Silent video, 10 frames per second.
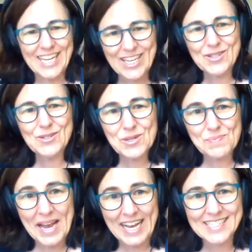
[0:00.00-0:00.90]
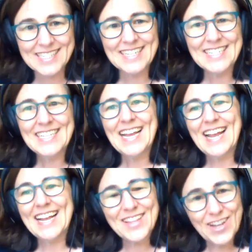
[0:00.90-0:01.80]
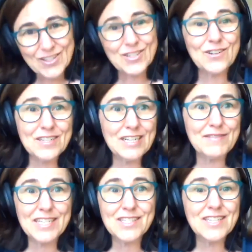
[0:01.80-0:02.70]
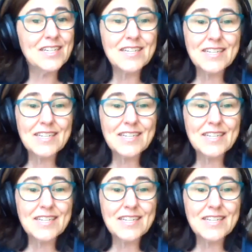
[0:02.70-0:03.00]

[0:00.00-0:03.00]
a huge mess. And the alternative is